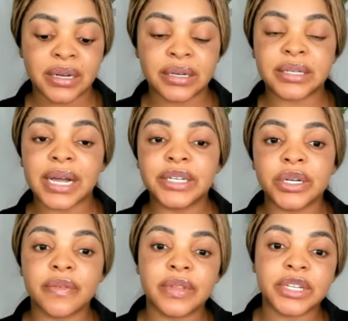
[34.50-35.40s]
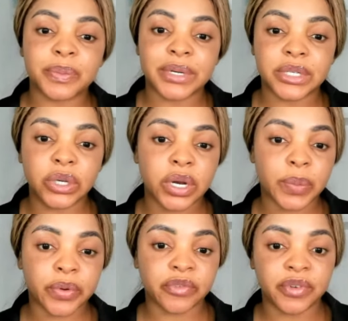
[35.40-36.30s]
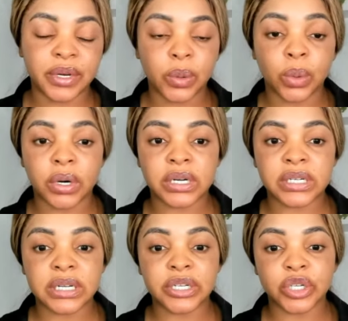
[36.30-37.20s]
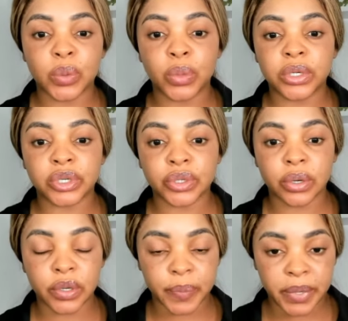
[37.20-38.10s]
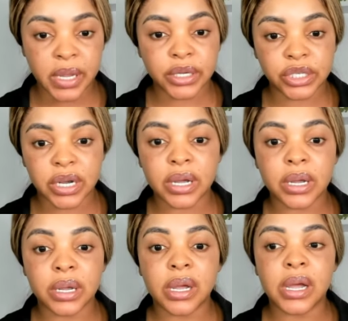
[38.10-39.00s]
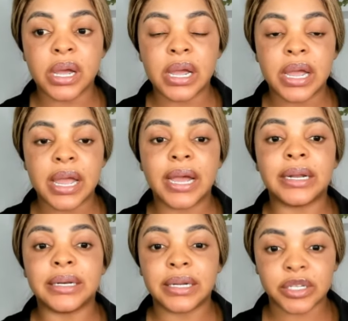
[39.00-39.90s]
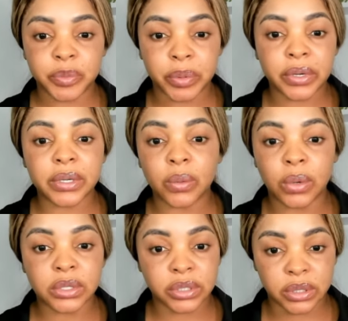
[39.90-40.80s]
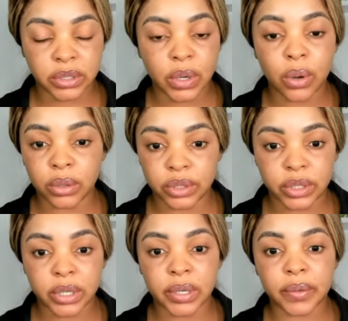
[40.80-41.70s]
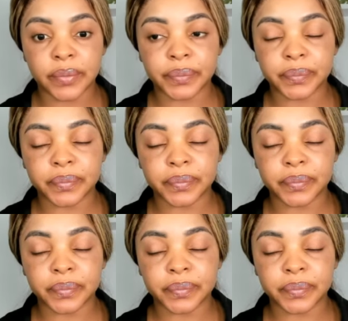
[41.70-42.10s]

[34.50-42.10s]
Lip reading: The title of this particular prophetic word says, someone saw your picture and desperately wants to talk to you.